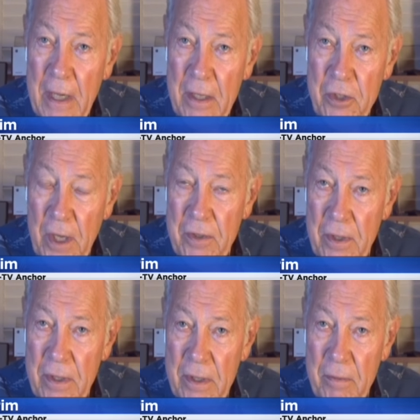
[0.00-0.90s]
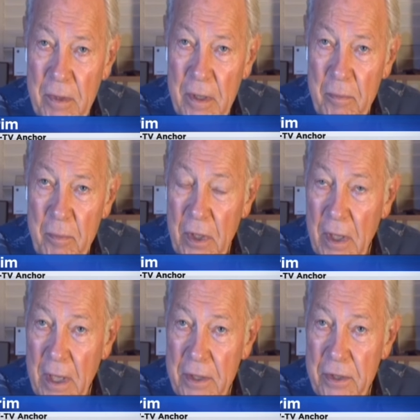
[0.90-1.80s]
Jessica, Bill
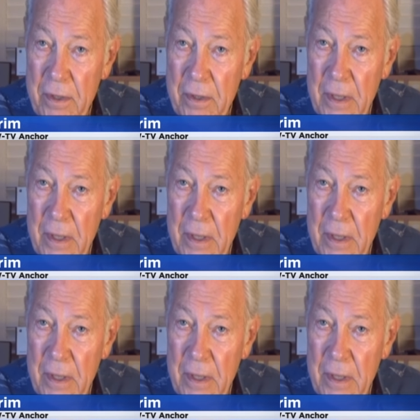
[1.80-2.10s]
Custer,